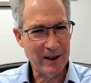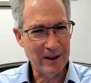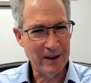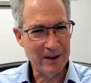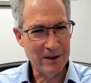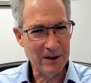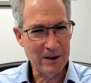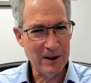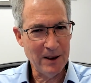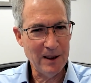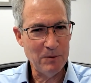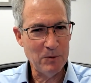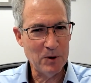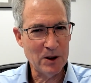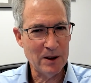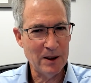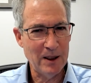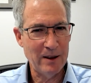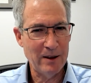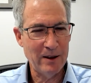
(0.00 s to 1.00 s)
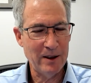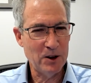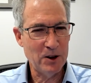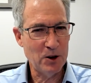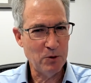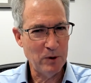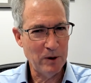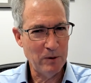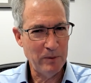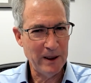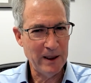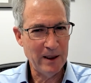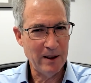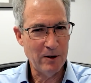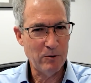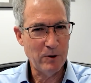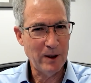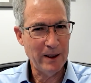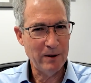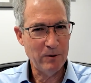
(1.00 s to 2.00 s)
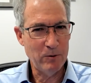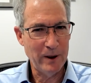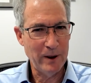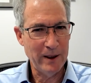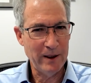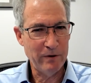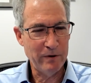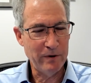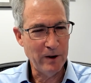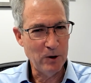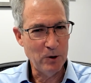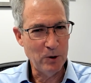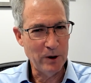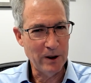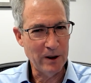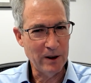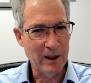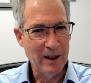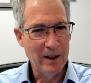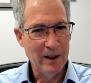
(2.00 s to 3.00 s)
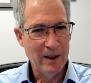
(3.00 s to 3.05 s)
it seems that this would be the right way forward.